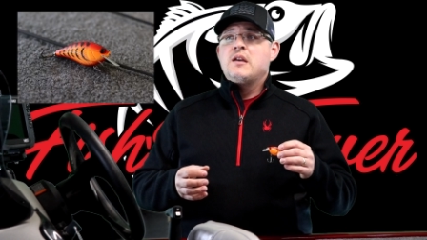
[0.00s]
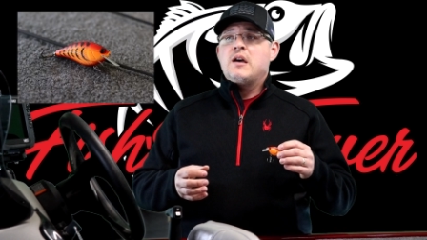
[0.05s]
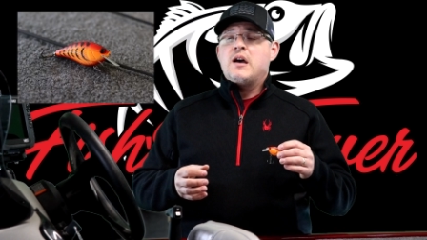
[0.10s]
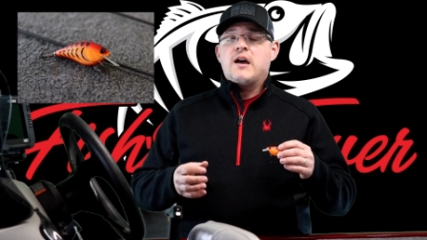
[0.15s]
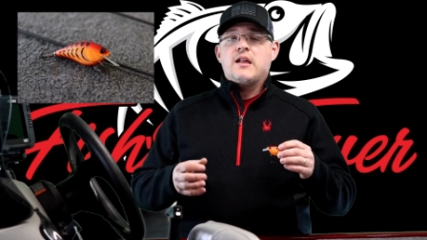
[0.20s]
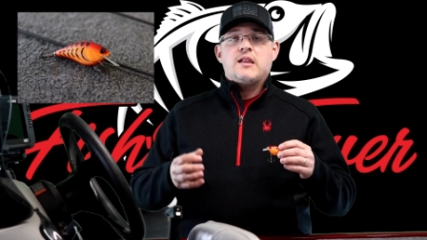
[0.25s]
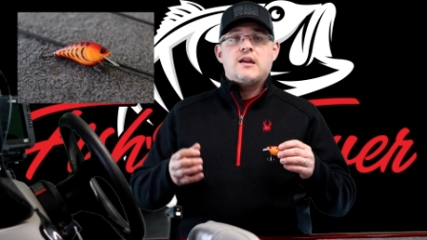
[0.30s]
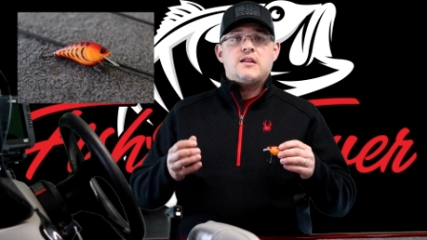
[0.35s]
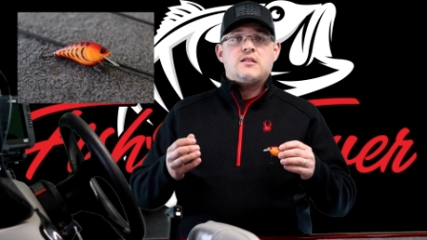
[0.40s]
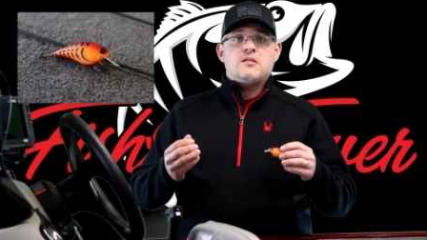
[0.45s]

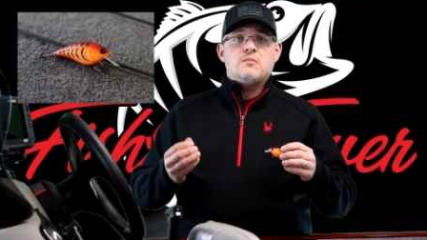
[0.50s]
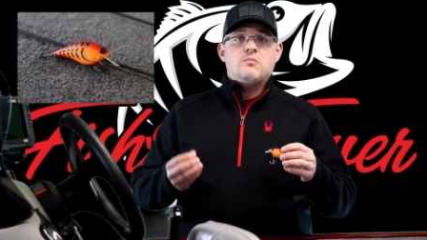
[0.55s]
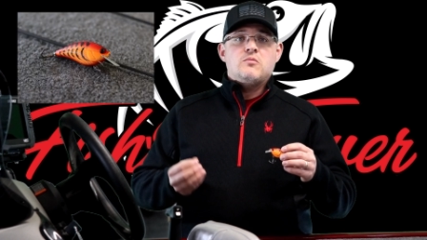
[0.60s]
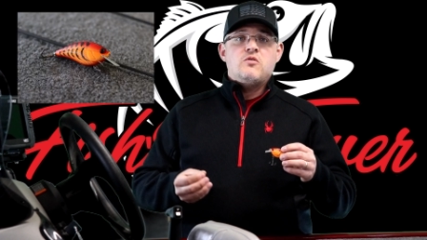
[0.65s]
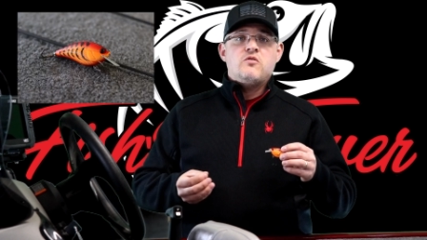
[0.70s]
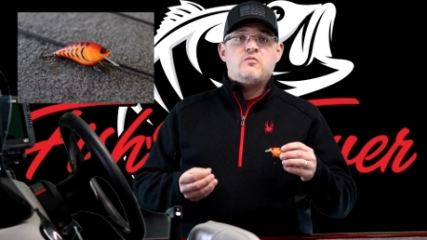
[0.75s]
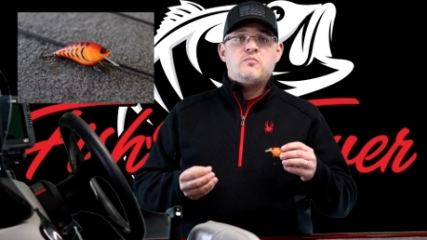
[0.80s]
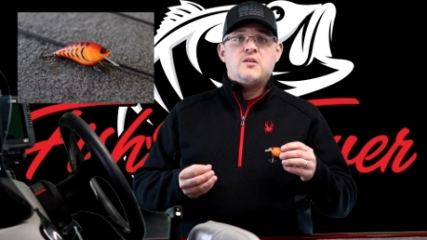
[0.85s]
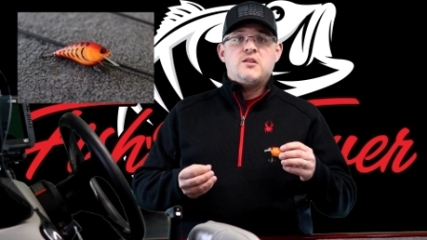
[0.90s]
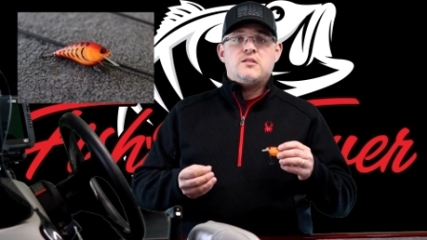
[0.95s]
I like the
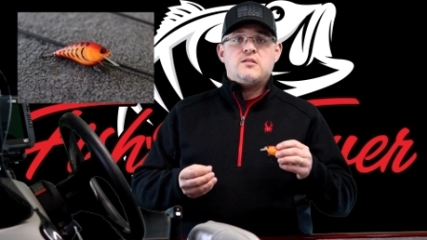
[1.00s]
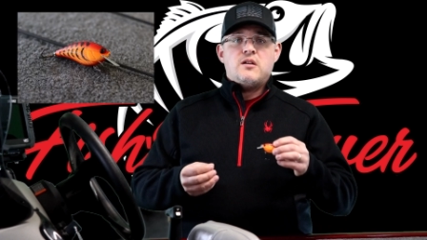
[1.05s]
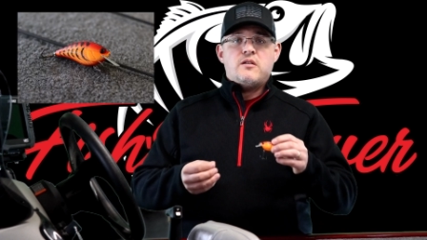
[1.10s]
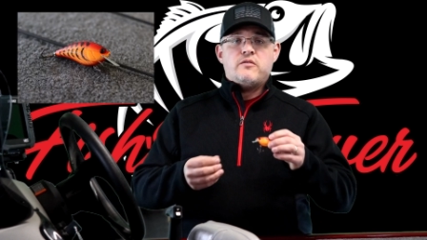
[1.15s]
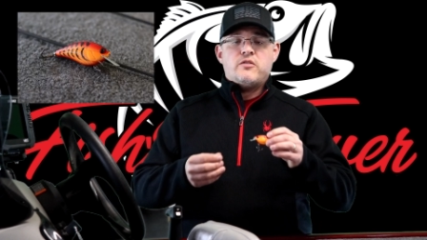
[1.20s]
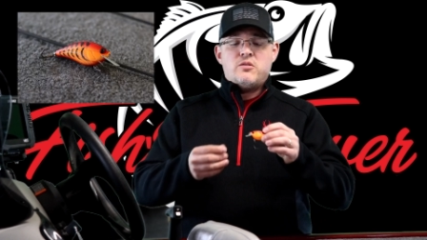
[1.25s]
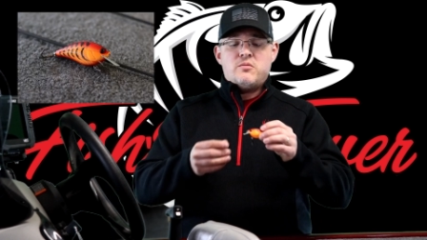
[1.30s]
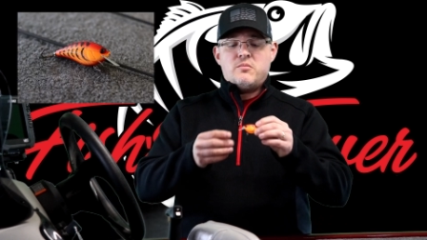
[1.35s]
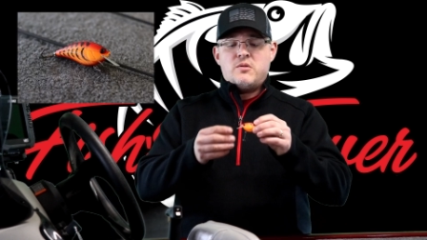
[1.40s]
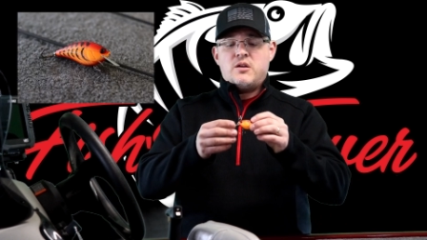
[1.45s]
movement of
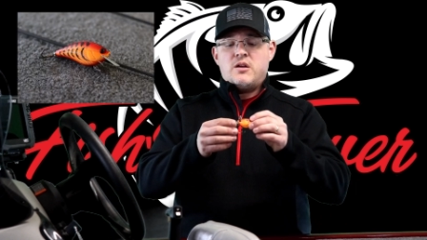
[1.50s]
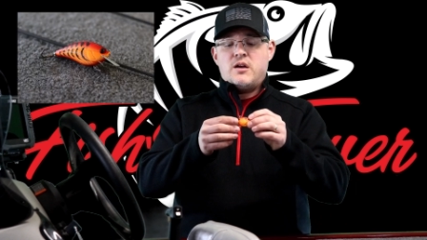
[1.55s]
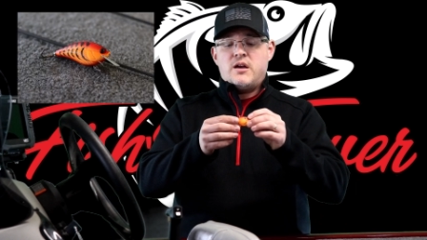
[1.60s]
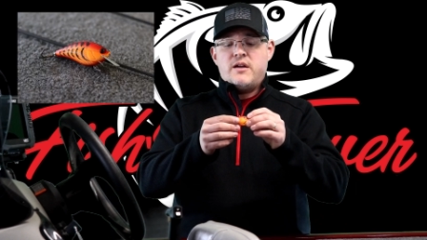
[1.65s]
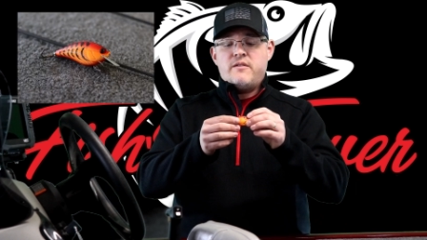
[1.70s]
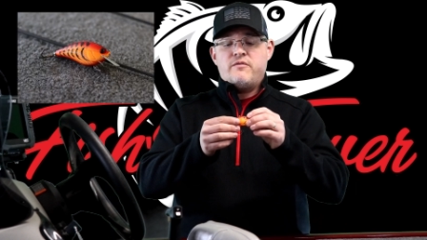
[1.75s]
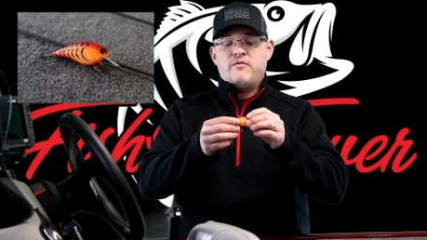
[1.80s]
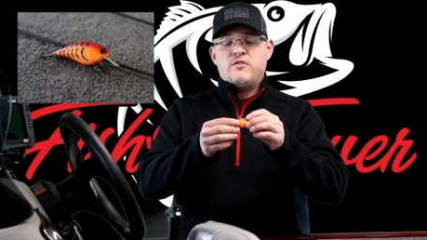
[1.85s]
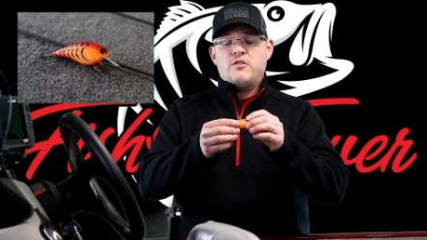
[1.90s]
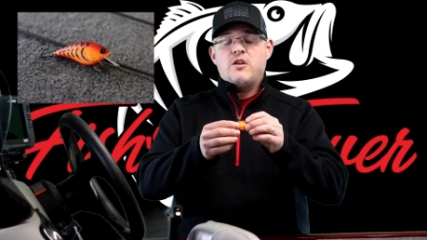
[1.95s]
them.
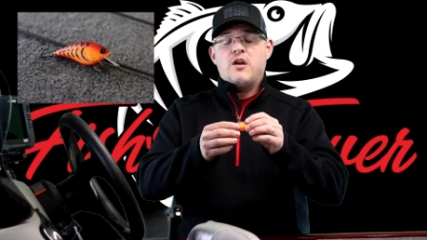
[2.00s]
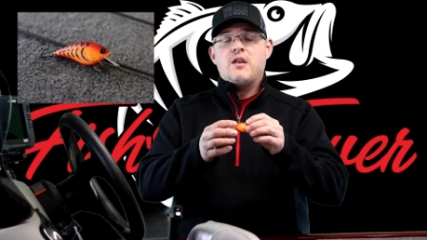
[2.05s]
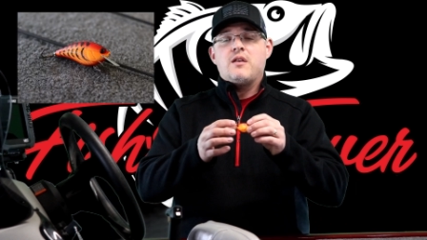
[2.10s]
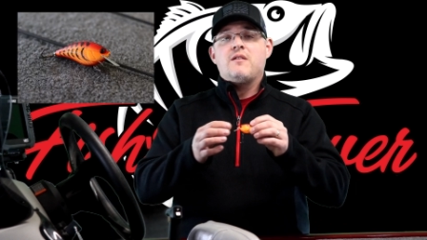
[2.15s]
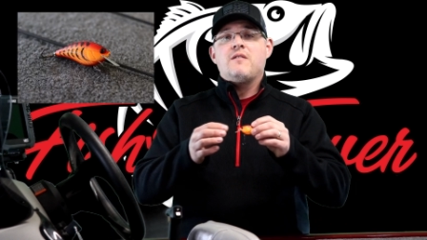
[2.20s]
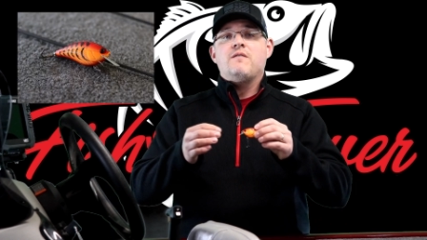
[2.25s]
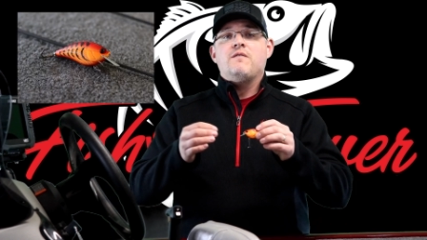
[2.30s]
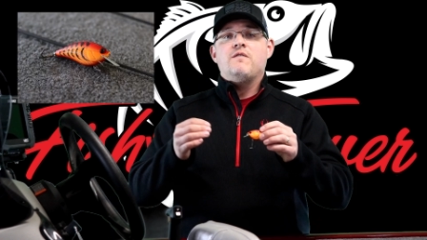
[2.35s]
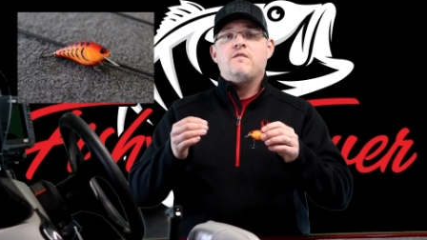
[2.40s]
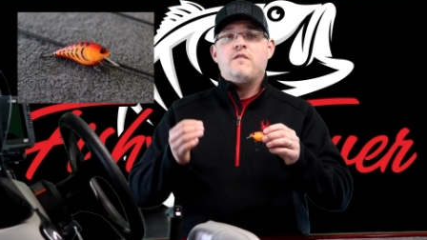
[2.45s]
I've
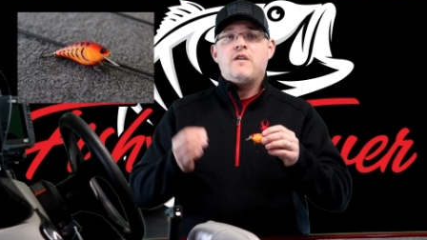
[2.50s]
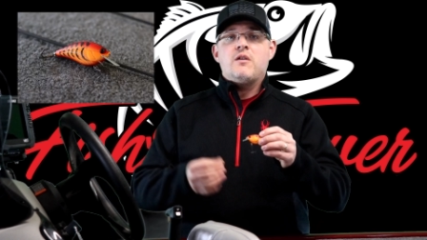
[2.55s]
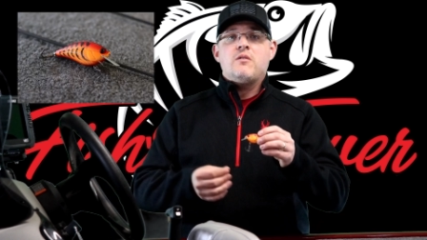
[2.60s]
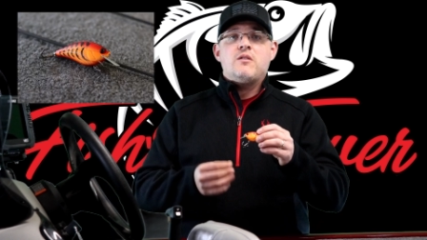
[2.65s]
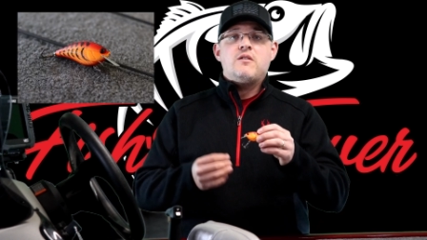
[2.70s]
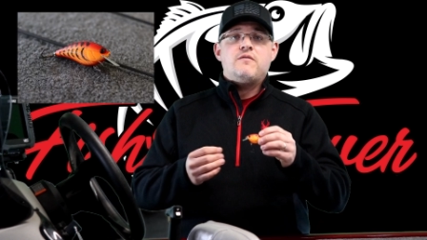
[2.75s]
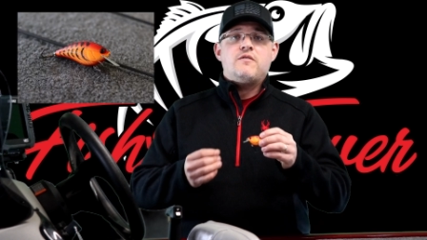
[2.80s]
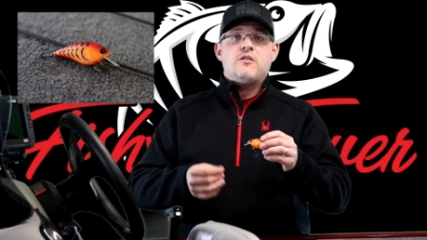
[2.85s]
done very,